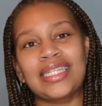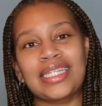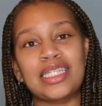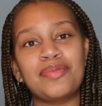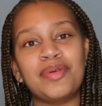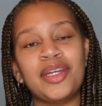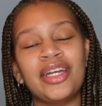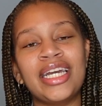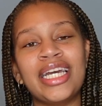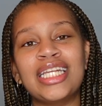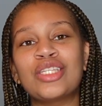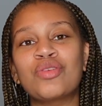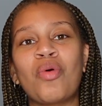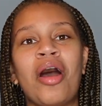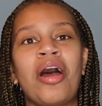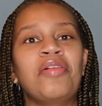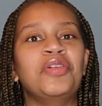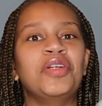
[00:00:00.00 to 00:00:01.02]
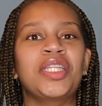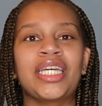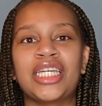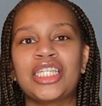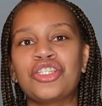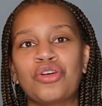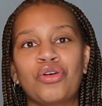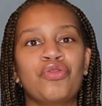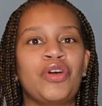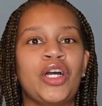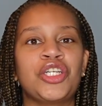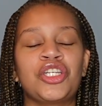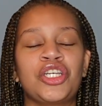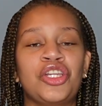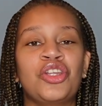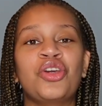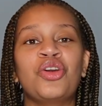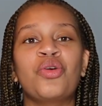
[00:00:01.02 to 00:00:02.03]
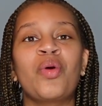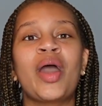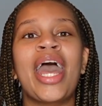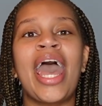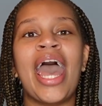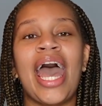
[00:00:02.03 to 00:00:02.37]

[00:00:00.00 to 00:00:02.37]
experience while everything is still fresh and new.